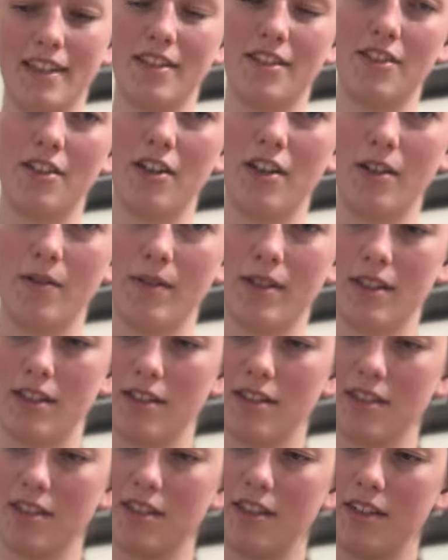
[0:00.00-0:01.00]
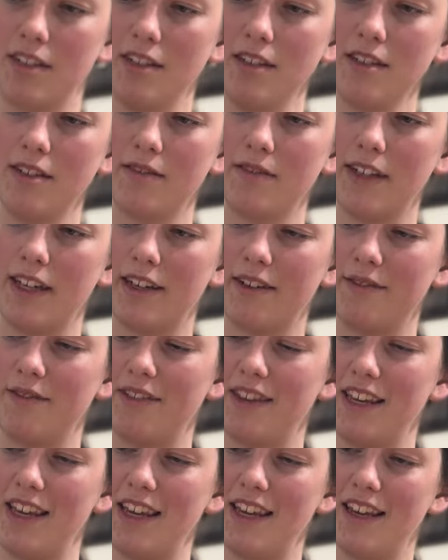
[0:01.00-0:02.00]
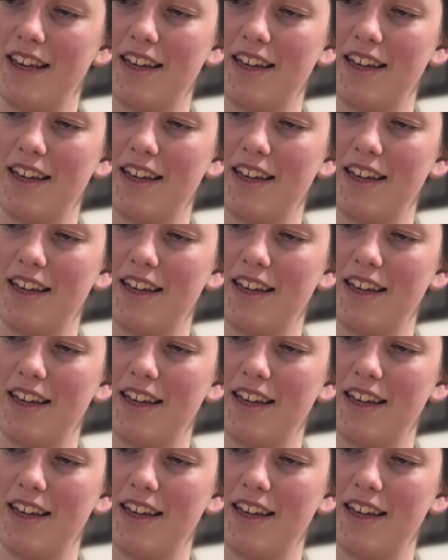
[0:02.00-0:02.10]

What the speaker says: Starting with the skull, we have the